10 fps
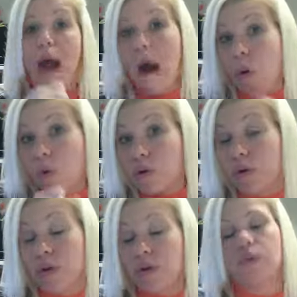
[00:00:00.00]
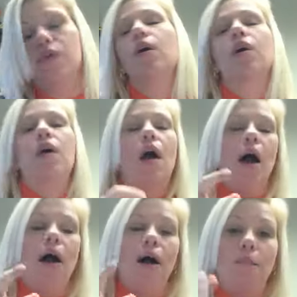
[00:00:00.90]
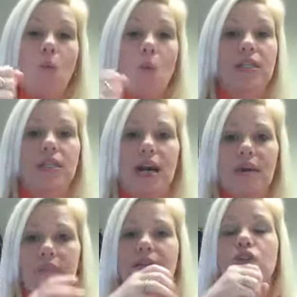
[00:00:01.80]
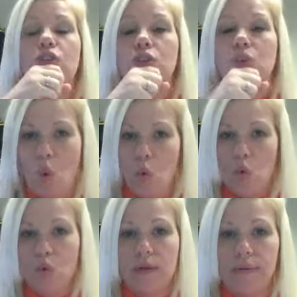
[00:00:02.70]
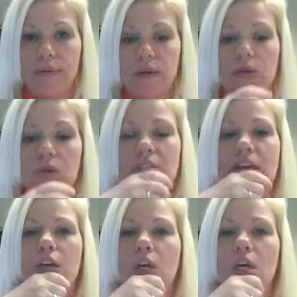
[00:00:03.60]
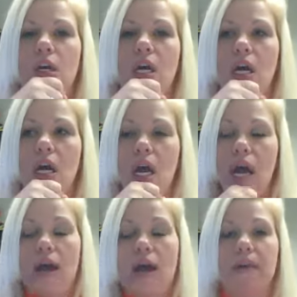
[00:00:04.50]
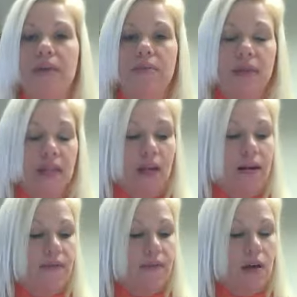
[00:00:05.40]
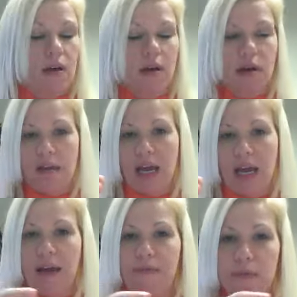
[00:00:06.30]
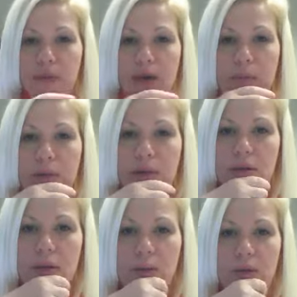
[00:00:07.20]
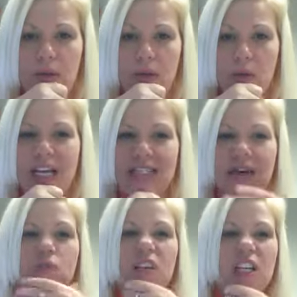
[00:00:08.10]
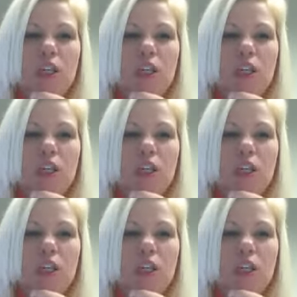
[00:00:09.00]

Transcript: How old are you? One time is just old. So it's like it makes me think of the guy from Kill Bill, the movie, where he has that really